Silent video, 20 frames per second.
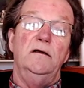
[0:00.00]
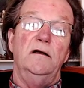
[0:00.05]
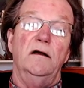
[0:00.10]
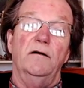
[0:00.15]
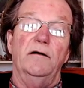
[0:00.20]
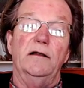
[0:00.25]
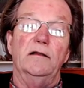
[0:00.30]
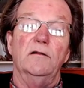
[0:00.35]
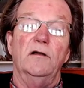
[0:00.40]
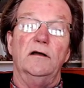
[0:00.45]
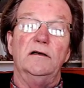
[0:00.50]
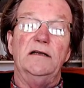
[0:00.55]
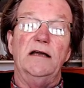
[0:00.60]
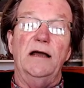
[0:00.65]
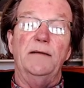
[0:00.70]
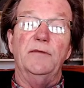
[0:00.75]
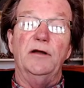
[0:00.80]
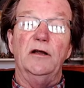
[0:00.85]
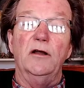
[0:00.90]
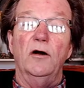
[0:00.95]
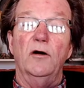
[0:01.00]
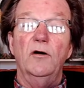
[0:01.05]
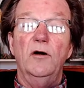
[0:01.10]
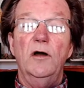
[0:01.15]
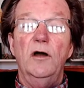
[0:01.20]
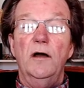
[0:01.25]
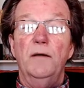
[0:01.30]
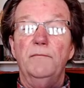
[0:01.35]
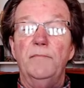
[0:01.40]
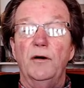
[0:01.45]
All right, long time ago.
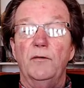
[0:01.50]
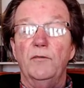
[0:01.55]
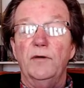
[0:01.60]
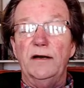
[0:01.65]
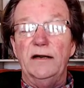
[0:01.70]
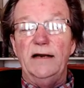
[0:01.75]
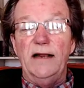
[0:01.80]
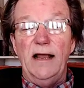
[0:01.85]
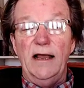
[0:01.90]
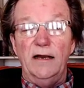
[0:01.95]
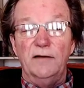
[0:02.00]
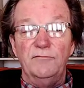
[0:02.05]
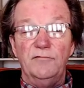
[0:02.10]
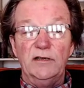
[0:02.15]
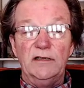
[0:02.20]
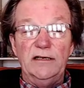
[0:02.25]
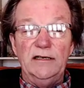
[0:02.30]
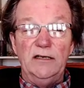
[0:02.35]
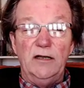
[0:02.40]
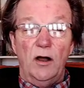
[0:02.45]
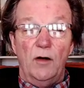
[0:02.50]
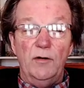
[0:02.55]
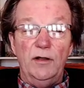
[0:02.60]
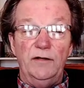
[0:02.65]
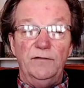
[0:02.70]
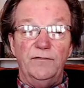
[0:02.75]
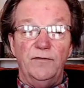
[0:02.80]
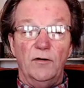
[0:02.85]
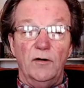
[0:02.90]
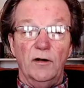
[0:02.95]
But what it had really
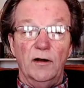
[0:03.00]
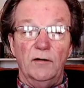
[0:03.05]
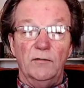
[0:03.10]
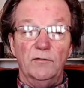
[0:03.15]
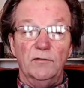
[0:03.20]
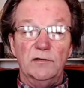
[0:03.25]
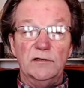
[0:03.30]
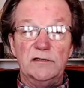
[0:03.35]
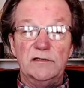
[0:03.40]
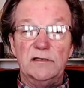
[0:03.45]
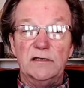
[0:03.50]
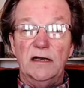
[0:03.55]
going for it was